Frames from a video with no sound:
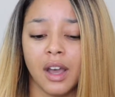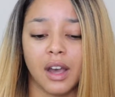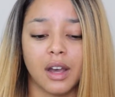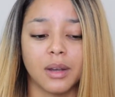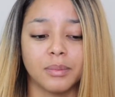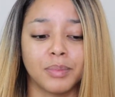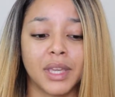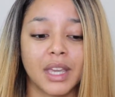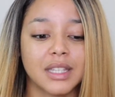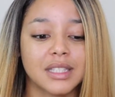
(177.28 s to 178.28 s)
um,
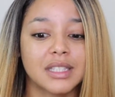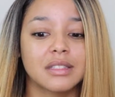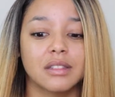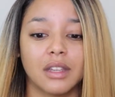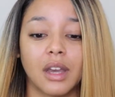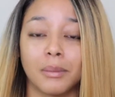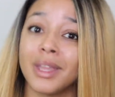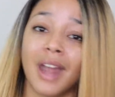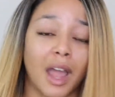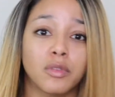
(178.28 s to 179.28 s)
because I
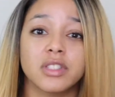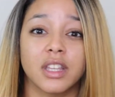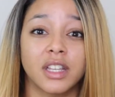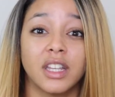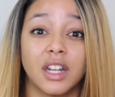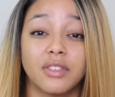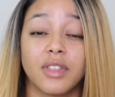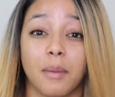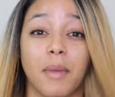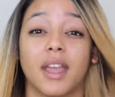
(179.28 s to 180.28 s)
mean, I was lucky enough
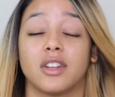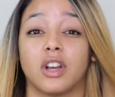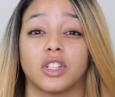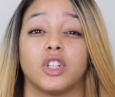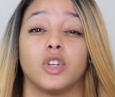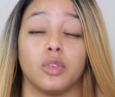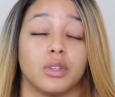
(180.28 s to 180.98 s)
that my doctor knew